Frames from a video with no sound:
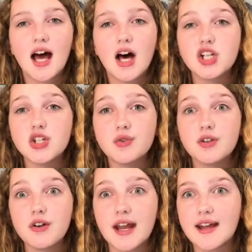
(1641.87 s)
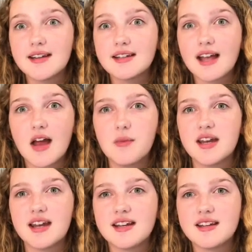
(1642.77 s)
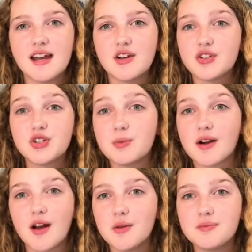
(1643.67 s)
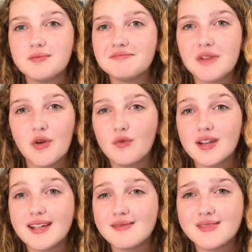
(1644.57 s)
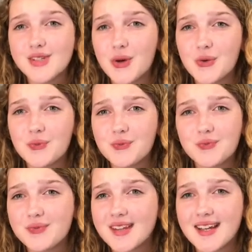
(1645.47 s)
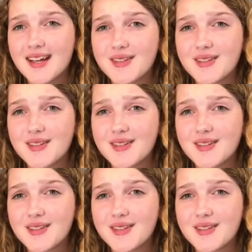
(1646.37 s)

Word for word: Also donate. I mean, it, it'll super help, hopefully. So, yeah.